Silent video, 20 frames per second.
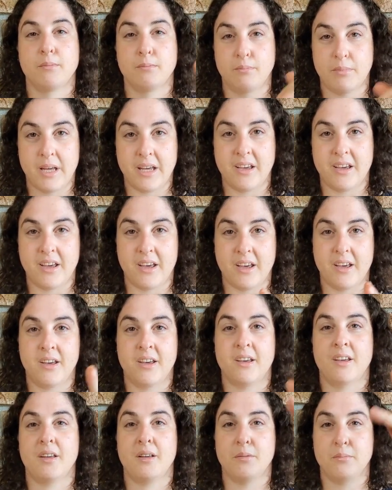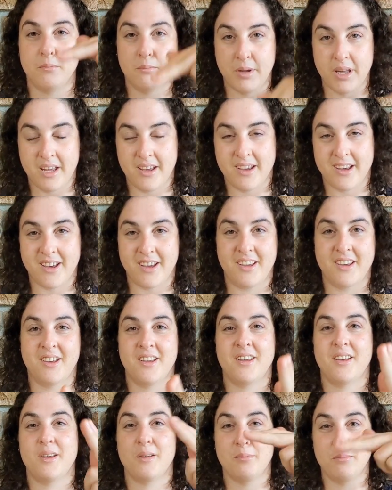big kick, big kick,
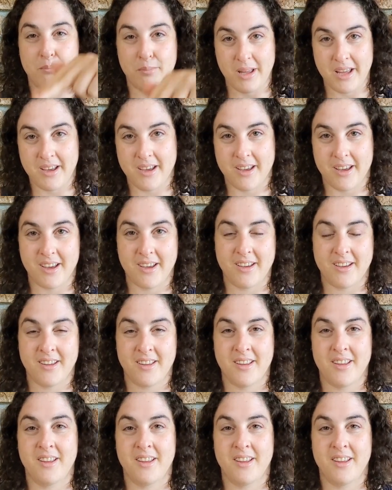big kick.